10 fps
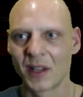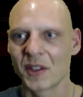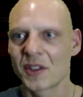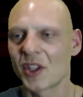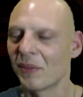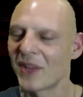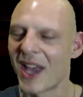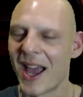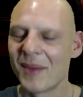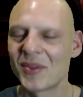
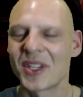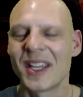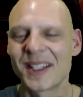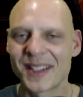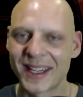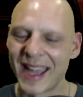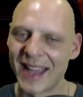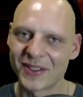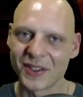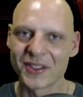Sometimes it's a
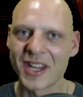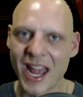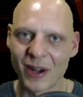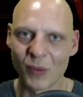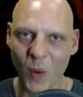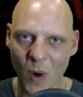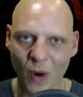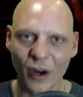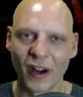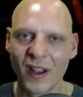cancel scan
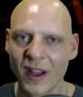war